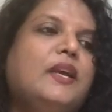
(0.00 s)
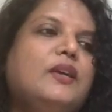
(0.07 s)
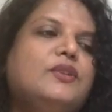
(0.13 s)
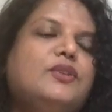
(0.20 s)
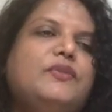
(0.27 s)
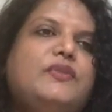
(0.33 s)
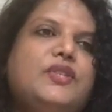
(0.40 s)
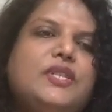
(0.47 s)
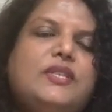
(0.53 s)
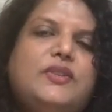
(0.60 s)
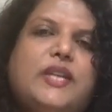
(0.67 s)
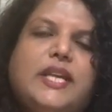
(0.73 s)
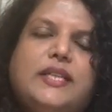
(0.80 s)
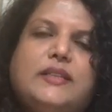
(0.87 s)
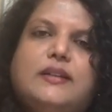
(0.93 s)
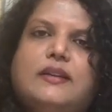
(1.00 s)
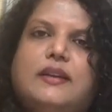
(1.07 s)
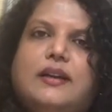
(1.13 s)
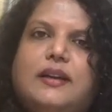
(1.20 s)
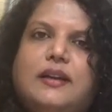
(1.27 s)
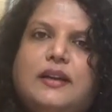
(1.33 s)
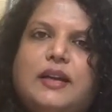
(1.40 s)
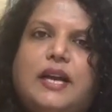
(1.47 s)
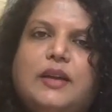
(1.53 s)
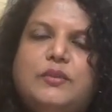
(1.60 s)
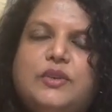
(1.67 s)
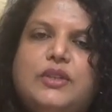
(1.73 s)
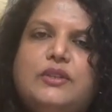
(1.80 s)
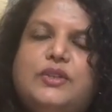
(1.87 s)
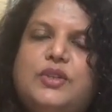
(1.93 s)
so if you just write I
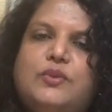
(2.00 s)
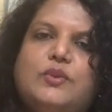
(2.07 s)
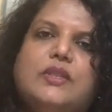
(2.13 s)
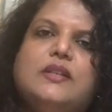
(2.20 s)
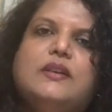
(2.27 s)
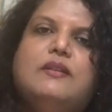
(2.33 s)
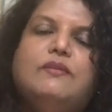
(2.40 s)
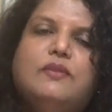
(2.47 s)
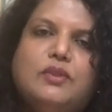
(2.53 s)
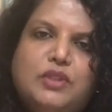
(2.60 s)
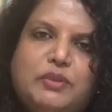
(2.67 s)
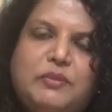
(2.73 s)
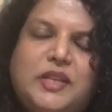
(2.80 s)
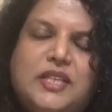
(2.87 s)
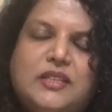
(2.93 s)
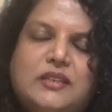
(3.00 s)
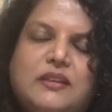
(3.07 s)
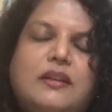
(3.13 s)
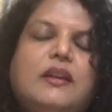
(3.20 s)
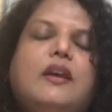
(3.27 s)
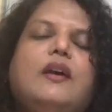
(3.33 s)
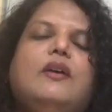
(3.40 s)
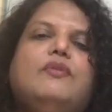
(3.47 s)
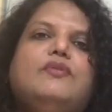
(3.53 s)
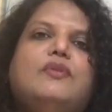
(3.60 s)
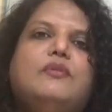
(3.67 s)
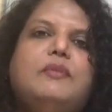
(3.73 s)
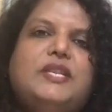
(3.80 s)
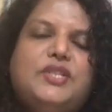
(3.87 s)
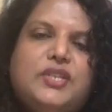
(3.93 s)
would choose a voltmeter
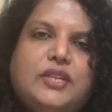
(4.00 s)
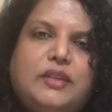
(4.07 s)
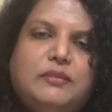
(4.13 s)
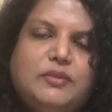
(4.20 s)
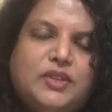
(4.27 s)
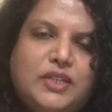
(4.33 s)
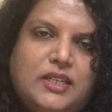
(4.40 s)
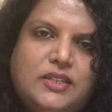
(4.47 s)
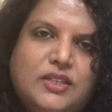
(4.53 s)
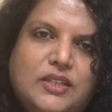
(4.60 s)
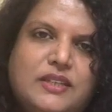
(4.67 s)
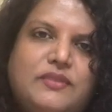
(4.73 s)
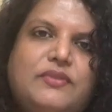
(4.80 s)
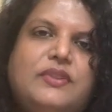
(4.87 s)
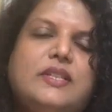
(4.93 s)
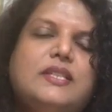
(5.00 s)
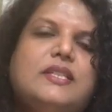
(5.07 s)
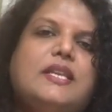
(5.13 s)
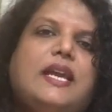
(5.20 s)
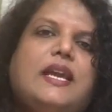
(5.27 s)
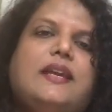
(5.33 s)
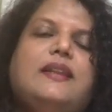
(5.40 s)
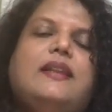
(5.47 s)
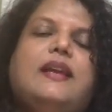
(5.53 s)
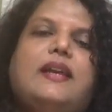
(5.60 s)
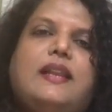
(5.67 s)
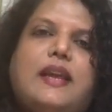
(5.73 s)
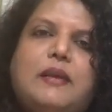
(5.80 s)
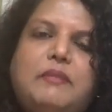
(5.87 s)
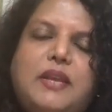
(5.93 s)
for measuring potential difference and
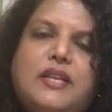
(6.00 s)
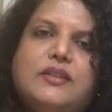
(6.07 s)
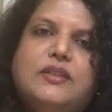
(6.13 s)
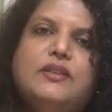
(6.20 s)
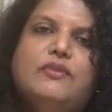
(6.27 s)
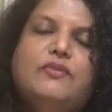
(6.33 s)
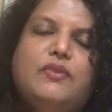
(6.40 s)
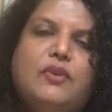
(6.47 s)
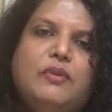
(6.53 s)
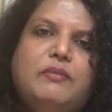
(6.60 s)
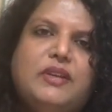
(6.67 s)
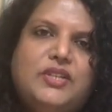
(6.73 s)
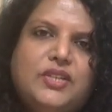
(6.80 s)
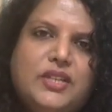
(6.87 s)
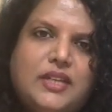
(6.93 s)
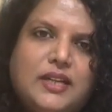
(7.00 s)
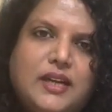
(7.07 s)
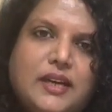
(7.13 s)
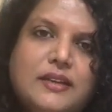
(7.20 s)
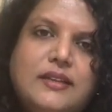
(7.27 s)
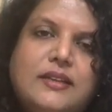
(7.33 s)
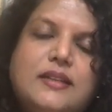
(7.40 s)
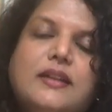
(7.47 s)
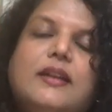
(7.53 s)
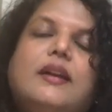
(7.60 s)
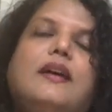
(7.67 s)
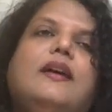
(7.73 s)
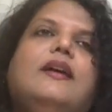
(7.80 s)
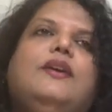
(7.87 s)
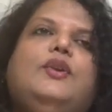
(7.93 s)
an ammeter for measuring current
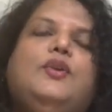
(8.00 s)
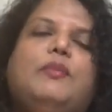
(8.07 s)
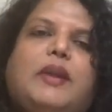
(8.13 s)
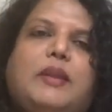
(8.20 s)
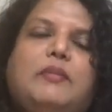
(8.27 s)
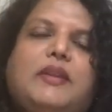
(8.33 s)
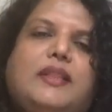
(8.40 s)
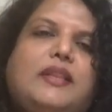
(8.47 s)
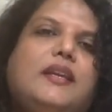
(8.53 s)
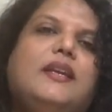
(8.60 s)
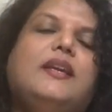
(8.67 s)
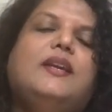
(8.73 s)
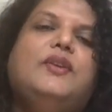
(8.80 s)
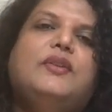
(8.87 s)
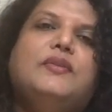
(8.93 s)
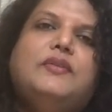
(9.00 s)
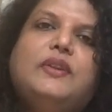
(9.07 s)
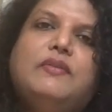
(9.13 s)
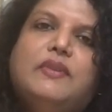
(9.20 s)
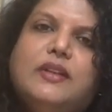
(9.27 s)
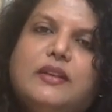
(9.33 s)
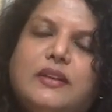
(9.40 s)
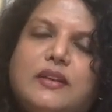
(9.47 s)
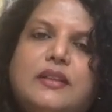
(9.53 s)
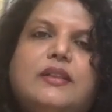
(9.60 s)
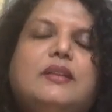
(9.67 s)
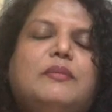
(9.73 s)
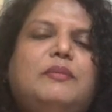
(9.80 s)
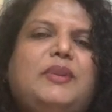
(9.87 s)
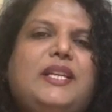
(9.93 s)
you might be thinking you have given
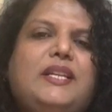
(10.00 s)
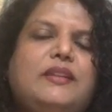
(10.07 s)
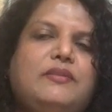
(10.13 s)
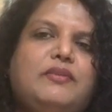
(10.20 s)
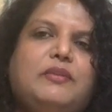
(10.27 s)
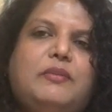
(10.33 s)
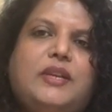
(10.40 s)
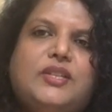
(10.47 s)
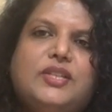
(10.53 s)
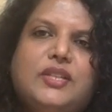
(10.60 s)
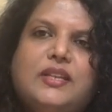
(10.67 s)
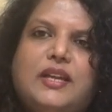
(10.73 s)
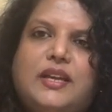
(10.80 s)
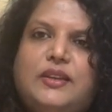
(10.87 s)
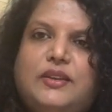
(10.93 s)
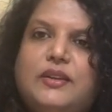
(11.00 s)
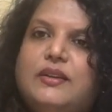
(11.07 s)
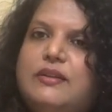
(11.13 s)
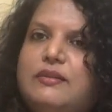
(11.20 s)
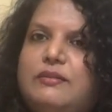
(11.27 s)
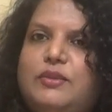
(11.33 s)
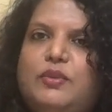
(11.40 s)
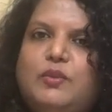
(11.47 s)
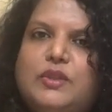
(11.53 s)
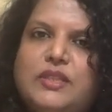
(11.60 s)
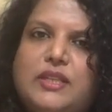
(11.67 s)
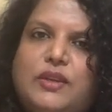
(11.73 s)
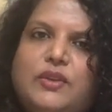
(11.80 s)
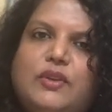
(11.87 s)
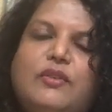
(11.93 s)
the complete information and you will
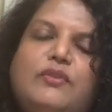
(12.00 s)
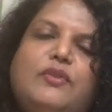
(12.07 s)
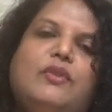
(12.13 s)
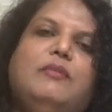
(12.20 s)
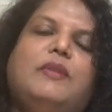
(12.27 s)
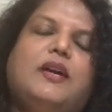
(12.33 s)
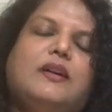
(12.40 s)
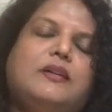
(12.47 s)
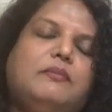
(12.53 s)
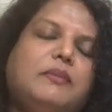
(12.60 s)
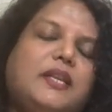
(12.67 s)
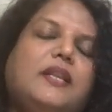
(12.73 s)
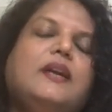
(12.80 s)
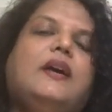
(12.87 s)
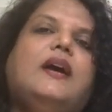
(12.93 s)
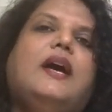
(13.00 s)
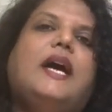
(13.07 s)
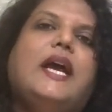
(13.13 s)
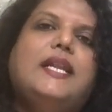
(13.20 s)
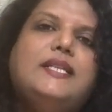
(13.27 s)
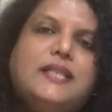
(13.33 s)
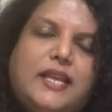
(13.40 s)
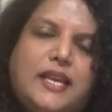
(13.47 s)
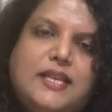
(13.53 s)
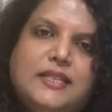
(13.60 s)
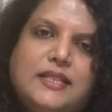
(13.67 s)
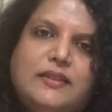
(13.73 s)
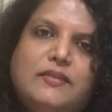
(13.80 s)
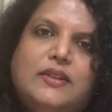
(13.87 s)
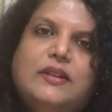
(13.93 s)
secure full mark. But at
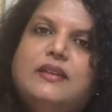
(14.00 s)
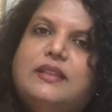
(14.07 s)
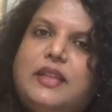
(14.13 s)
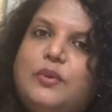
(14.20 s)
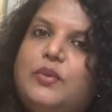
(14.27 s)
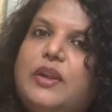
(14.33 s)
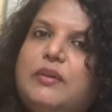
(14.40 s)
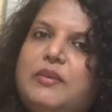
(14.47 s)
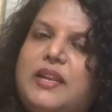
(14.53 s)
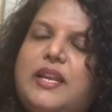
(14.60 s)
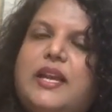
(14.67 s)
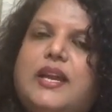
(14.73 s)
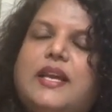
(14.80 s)
AS level, that would have been